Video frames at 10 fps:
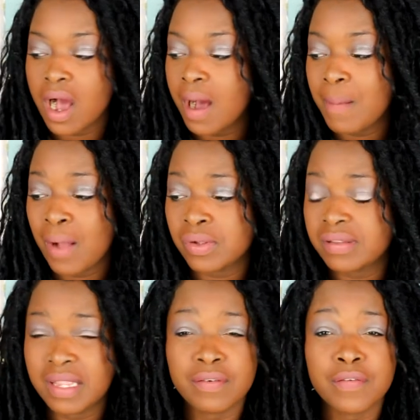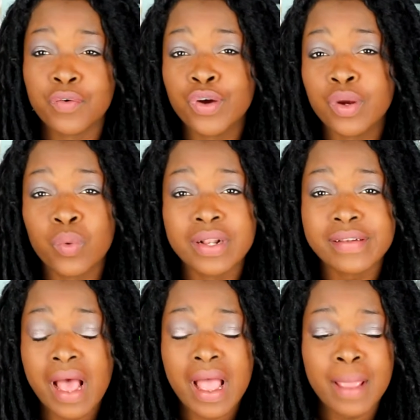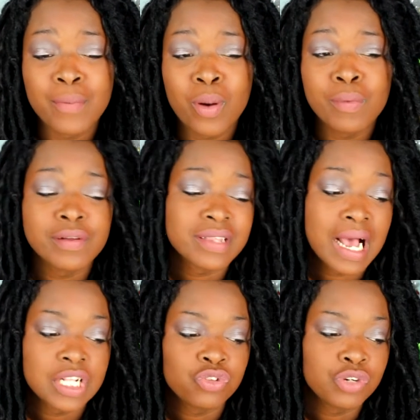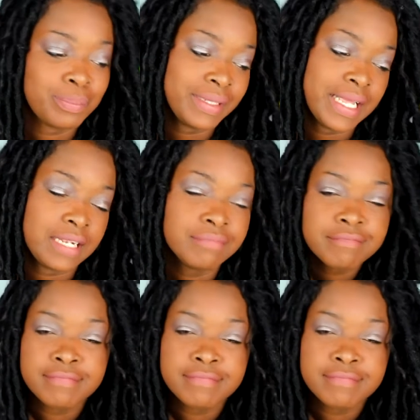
Um, I was saving for it one time, almost got to it, but then,